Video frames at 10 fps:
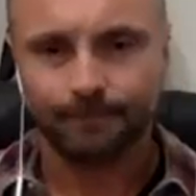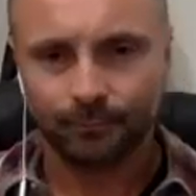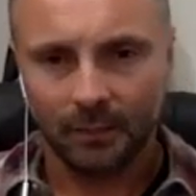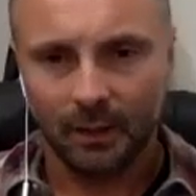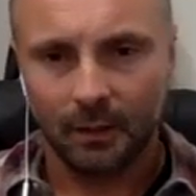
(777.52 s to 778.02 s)

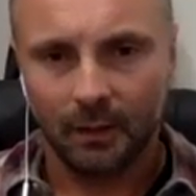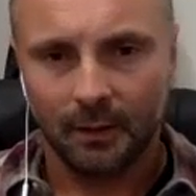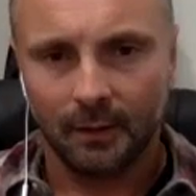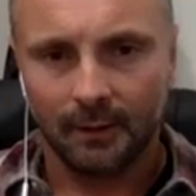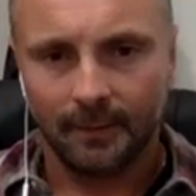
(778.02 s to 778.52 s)
It's not your
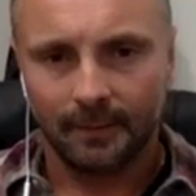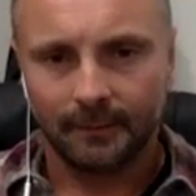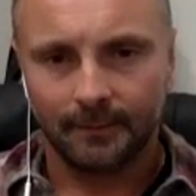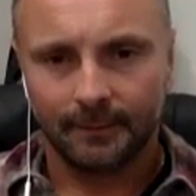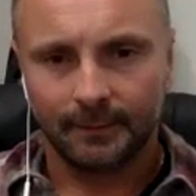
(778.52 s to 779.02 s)
typical
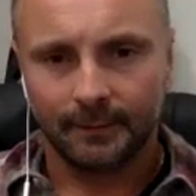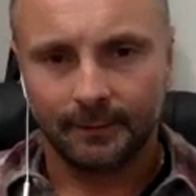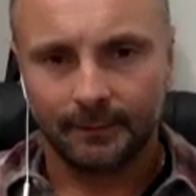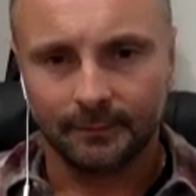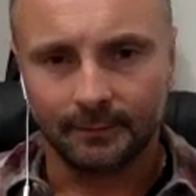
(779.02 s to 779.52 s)
market.
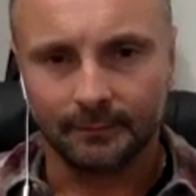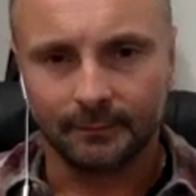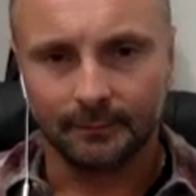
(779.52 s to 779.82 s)
So,